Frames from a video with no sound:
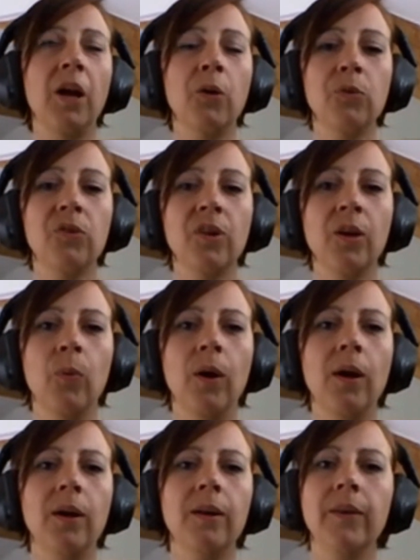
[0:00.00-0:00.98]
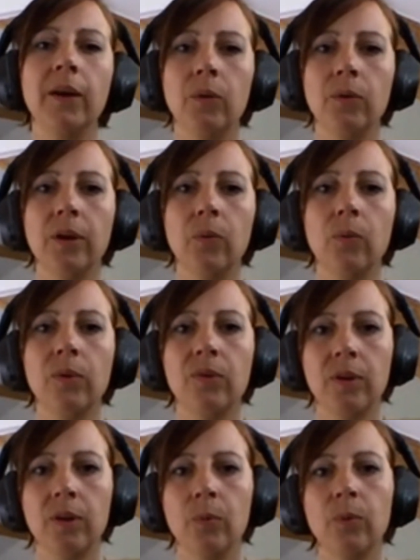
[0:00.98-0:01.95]
could say, well, now that
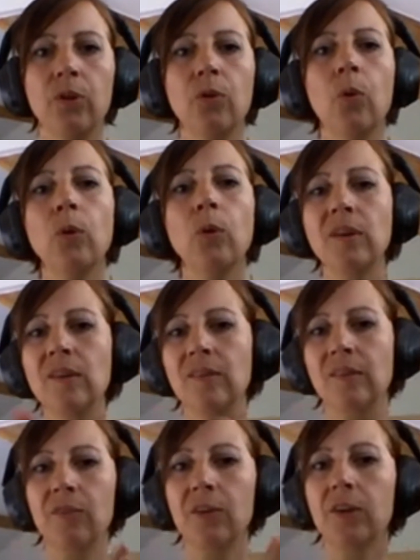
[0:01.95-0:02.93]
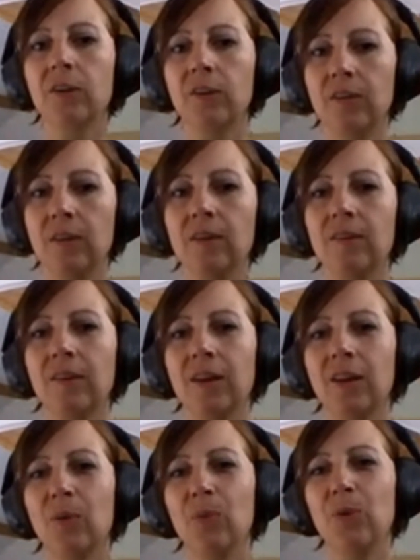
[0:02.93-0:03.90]
was with all these difficulties,
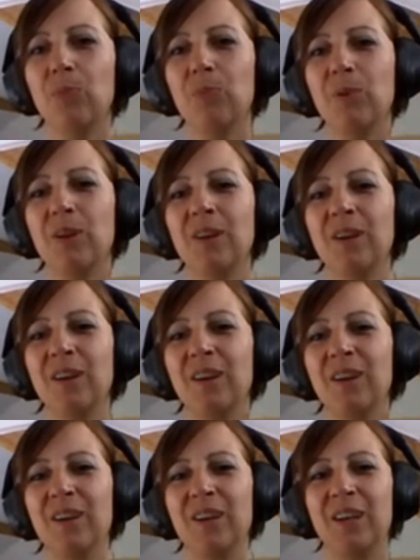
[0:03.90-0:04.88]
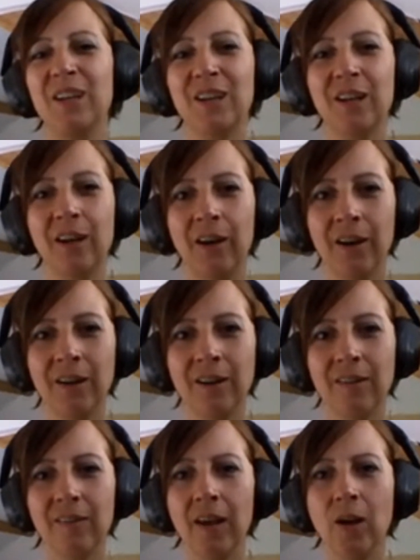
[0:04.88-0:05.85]
and I would be inclined
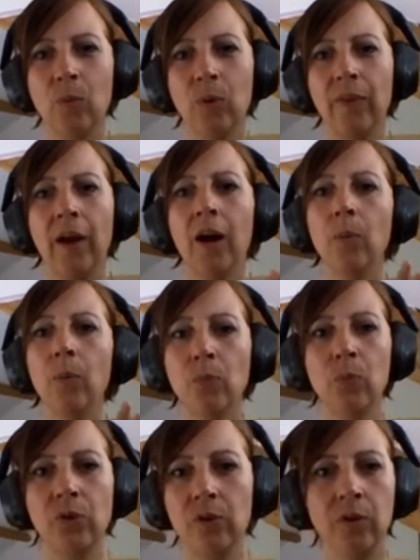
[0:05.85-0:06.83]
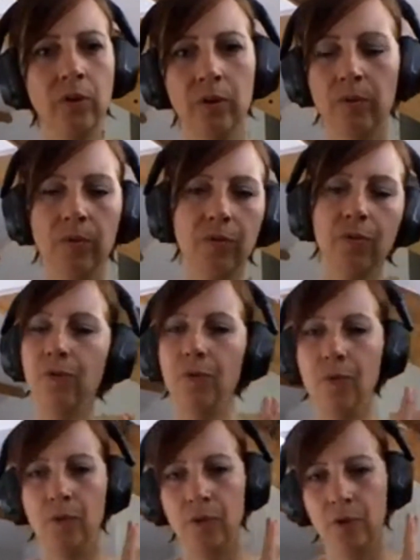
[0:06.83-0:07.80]
in saying, well, now it would
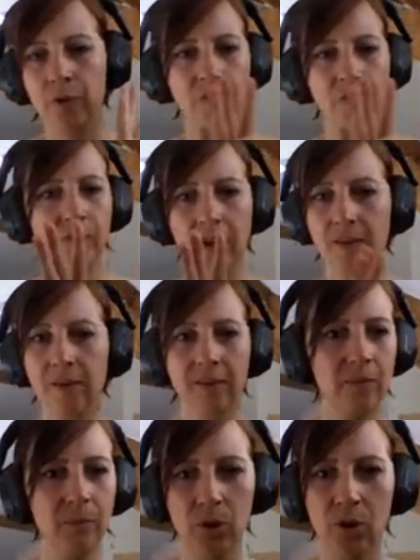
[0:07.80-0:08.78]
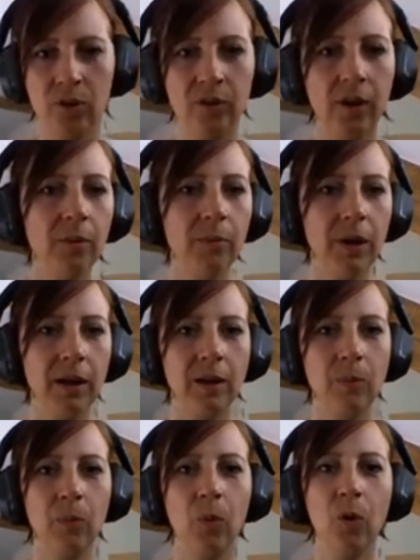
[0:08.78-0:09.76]
not take that much time
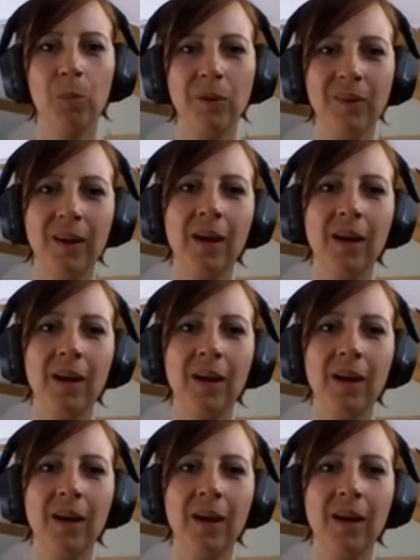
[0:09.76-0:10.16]
anymore. But